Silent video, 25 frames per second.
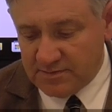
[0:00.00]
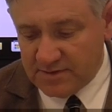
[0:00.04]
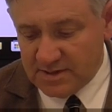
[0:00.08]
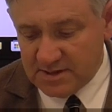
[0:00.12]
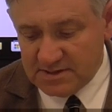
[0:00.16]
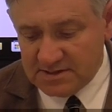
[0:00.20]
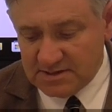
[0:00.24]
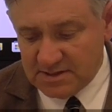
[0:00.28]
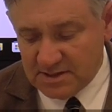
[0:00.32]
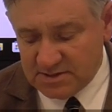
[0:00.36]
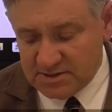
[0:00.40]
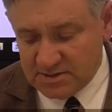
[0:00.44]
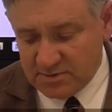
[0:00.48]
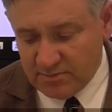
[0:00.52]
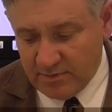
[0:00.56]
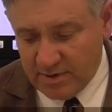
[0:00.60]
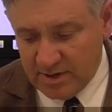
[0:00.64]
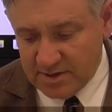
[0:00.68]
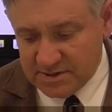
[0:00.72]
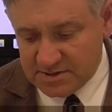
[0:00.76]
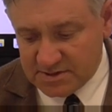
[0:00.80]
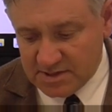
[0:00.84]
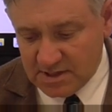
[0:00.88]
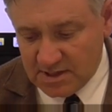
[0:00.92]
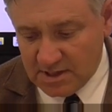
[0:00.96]
in this
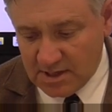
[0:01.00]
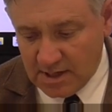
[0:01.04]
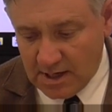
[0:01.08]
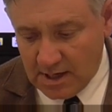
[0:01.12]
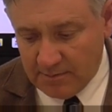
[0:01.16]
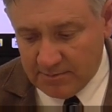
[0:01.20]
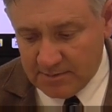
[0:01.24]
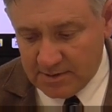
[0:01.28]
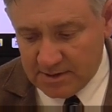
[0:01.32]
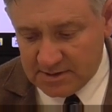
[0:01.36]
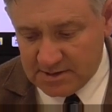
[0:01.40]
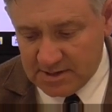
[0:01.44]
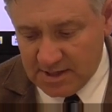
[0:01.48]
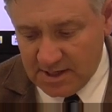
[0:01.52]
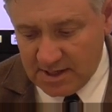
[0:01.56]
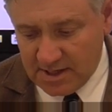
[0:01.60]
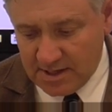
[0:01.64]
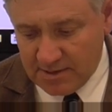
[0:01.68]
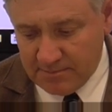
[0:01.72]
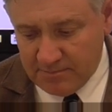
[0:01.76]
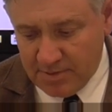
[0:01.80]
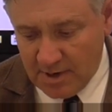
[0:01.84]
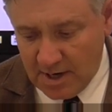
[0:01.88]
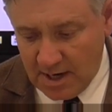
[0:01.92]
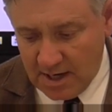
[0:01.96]
situation, I'm going to take
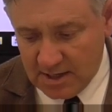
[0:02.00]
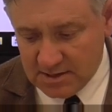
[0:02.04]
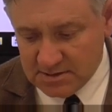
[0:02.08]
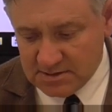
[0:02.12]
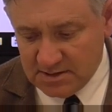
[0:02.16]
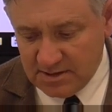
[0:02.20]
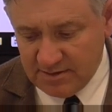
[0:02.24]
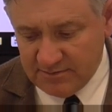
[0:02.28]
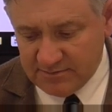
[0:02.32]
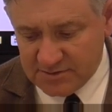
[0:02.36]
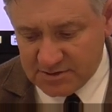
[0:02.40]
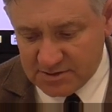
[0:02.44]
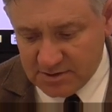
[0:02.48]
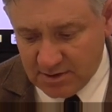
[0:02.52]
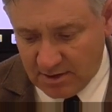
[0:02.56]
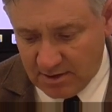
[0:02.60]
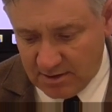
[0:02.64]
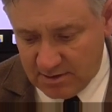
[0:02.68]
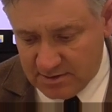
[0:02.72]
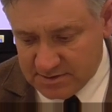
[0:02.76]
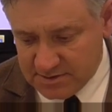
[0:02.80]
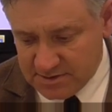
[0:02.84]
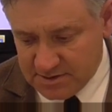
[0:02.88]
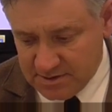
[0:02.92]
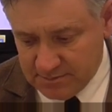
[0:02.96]
a positive
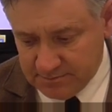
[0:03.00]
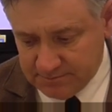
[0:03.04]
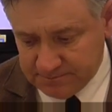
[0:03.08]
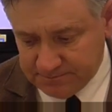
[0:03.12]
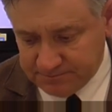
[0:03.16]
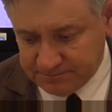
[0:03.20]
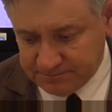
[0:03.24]
charge